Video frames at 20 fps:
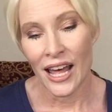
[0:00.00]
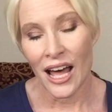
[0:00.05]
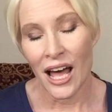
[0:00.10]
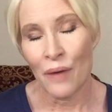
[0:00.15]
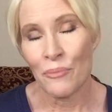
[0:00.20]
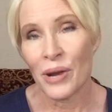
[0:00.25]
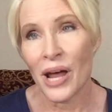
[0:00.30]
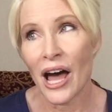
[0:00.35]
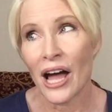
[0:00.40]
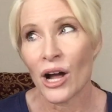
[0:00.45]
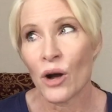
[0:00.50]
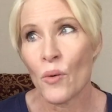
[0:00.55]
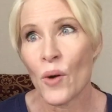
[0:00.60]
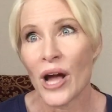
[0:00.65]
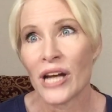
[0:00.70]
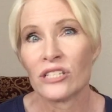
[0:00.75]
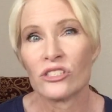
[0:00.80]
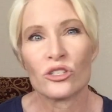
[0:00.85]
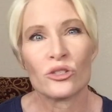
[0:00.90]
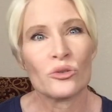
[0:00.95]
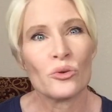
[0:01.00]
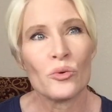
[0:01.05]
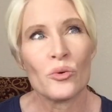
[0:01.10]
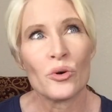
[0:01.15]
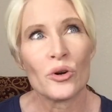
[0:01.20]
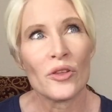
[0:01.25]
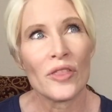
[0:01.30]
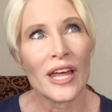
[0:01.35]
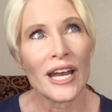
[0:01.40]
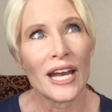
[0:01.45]
I'm not quite
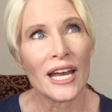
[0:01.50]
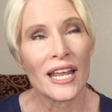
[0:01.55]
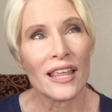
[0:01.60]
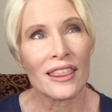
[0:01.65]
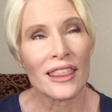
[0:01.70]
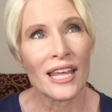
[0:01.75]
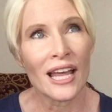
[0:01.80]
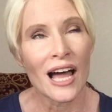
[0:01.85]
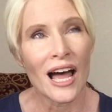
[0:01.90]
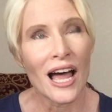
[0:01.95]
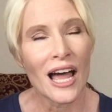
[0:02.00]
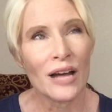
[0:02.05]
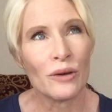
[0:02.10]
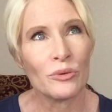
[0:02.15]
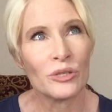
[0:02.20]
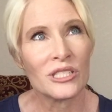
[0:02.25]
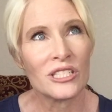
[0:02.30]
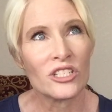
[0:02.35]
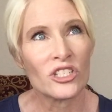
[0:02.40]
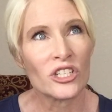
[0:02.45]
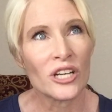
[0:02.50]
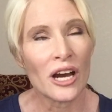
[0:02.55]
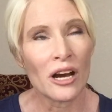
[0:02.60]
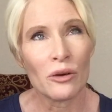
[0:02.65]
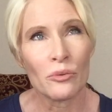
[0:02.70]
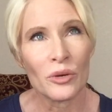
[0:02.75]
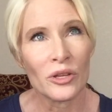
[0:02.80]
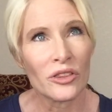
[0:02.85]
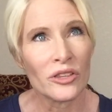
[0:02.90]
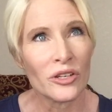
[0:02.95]
sure that anything I would
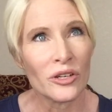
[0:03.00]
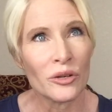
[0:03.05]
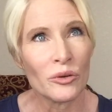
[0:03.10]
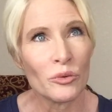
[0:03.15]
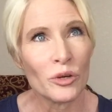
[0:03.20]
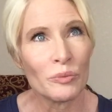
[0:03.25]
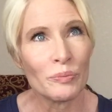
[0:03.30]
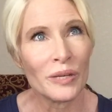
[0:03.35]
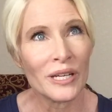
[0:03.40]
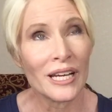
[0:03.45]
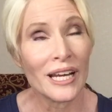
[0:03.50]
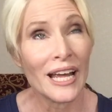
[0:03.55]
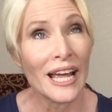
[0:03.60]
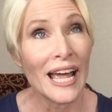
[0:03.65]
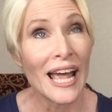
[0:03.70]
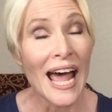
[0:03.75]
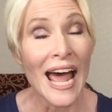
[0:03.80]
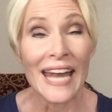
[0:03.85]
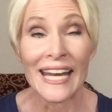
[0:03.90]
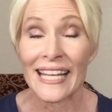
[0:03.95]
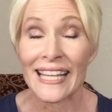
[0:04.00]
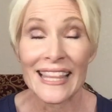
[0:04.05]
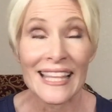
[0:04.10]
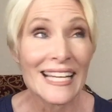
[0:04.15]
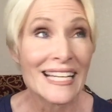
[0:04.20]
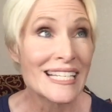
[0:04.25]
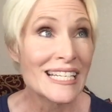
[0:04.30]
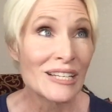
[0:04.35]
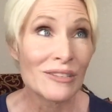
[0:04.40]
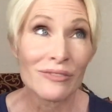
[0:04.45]
share with you would be
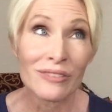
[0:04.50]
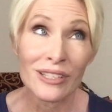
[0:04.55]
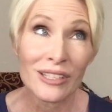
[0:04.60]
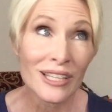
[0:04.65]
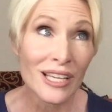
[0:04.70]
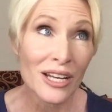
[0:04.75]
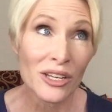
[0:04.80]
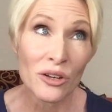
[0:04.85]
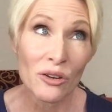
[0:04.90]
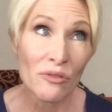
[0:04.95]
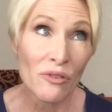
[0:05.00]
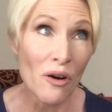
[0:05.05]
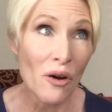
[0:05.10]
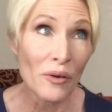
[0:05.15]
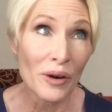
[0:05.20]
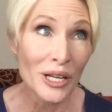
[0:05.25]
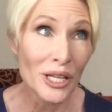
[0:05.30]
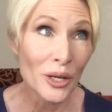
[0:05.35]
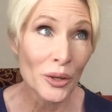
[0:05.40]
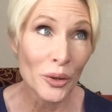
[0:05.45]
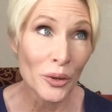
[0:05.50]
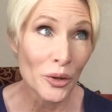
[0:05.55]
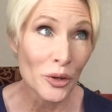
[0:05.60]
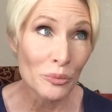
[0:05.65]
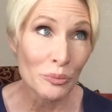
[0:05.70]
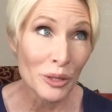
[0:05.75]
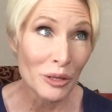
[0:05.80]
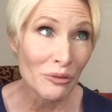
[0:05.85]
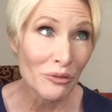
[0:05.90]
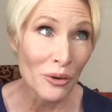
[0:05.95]
anything different than you've already
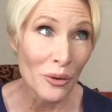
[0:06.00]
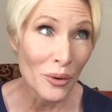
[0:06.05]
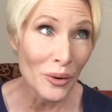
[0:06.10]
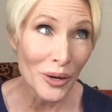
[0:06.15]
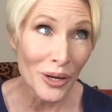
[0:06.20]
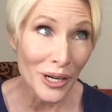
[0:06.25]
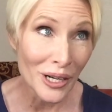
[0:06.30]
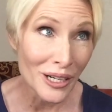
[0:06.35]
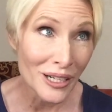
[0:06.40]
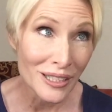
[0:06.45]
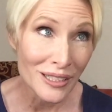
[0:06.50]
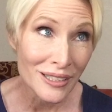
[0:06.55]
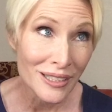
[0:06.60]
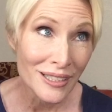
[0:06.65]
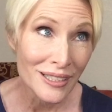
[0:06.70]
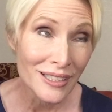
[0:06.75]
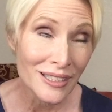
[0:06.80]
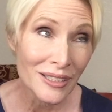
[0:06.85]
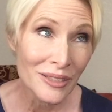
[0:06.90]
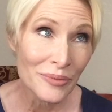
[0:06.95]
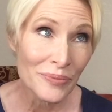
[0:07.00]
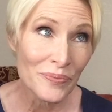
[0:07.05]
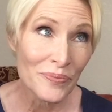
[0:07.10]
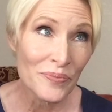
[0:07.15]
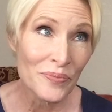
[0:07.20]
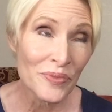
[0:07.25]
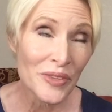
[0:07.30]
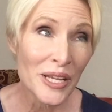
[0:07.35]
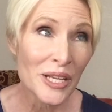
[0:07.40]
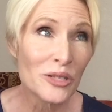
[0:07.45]
heard before.
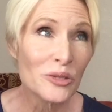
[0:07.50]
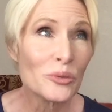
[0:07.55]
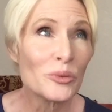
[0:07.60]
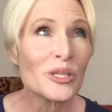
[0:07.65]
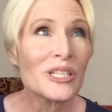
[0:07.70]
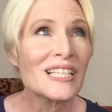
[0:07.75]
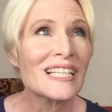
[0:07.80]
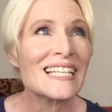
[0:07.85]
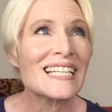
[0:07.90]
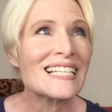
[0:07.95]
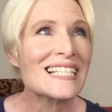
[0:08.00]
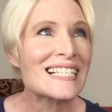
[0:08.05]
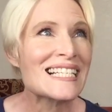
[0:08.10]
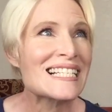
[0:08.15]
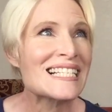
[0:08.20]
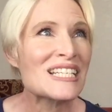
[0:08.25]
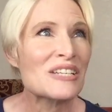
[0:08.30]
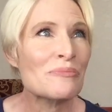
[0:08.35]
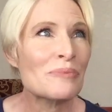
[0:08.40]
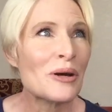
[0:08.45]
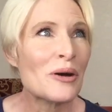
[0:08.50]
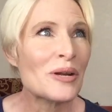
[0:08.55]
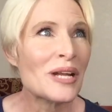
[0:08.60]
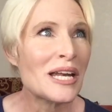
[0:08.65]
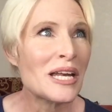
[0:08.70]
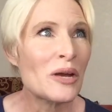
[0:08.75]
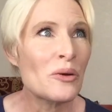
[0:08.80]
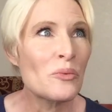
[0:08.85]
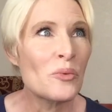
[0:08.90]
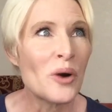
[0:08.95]
It really isn't about
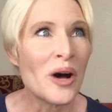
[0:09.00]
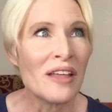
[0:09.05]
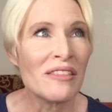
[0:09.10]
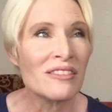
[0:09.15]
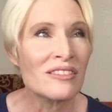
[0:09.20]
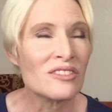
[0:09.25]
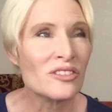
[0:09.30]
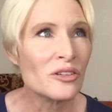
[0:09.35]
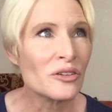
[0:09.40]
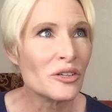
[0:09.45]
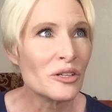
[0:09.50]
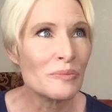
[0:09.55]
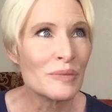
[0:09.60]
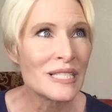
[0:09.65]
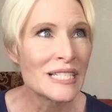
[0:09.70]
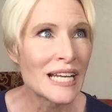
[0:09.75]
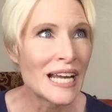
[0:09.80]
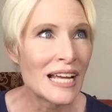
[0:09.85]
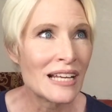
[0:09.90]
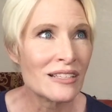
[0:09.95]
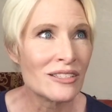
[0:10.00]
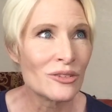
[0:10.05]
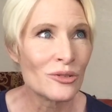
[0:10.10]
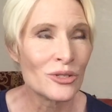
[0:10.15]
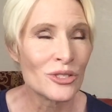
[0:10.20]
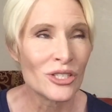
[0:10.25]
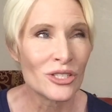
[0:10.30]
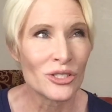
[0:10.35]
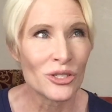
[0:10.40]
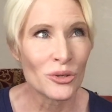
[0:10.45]
any one circumstance or
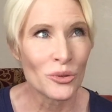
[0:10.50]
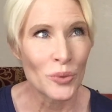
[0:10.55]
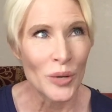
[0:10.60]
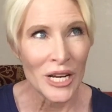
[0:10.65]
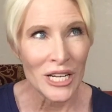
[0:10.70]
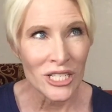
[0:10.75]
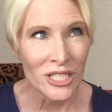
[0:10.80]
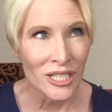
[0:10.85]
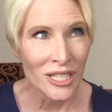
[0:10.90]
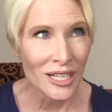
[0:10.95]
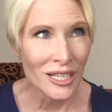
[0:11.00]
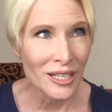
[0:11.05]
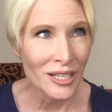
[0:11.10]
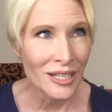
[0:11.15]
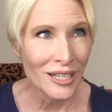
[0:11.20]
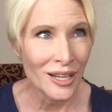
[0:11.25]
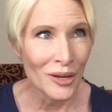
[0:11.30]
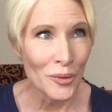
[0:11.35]
situation